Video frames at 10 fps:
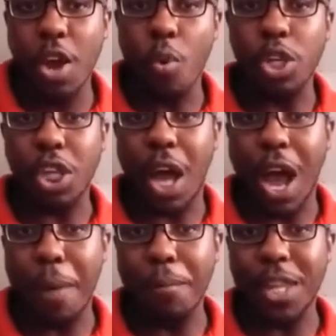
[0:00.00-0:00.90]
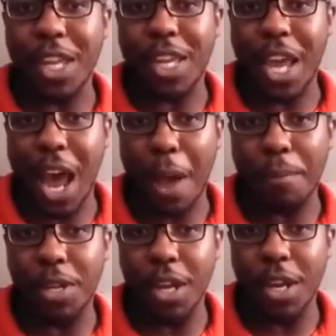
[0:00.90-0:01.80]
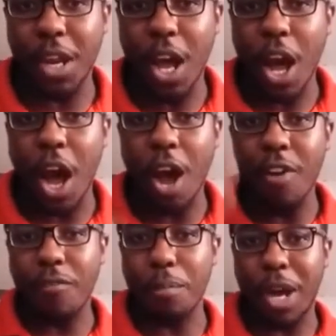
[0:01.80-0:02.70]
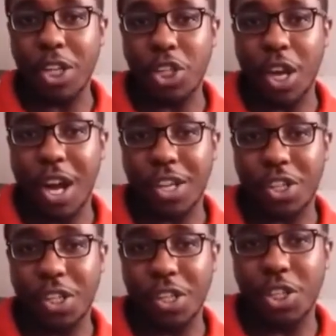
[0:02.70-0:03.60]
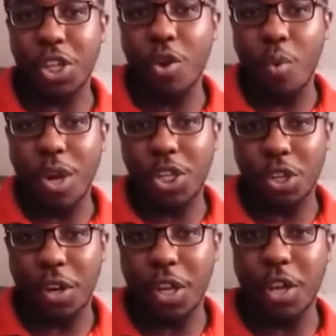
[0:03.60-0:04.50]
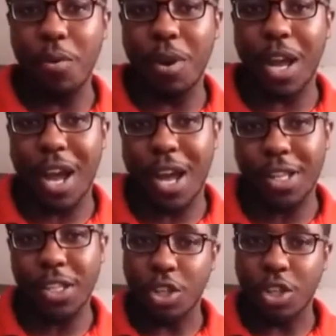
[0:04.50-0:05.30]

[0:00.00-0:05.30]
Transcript: which I'm the captain of my Joshies, which are you guys.